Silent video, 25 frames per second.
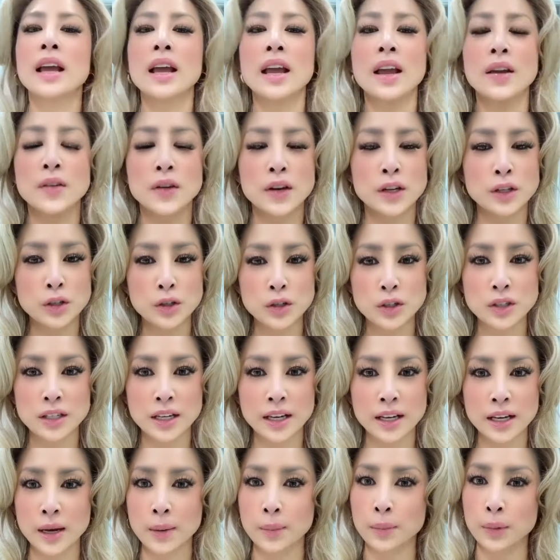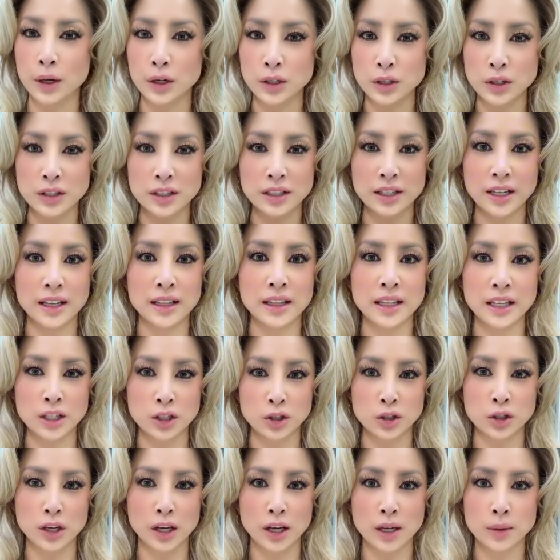If you're interested in purchasing these
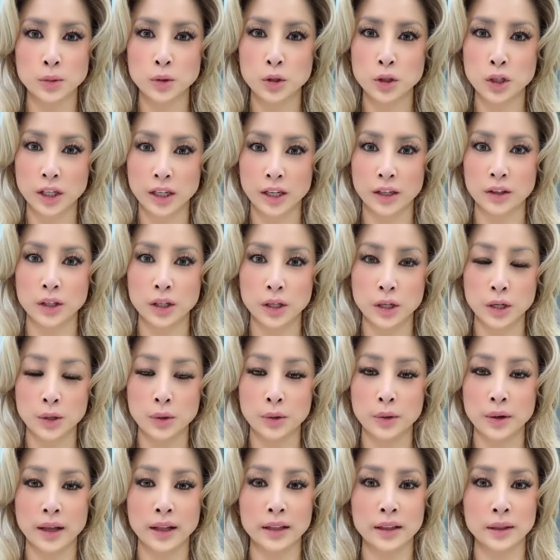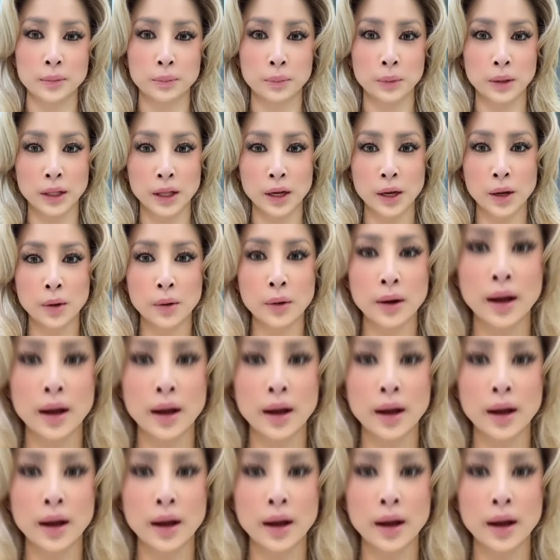gels, check out the URL below.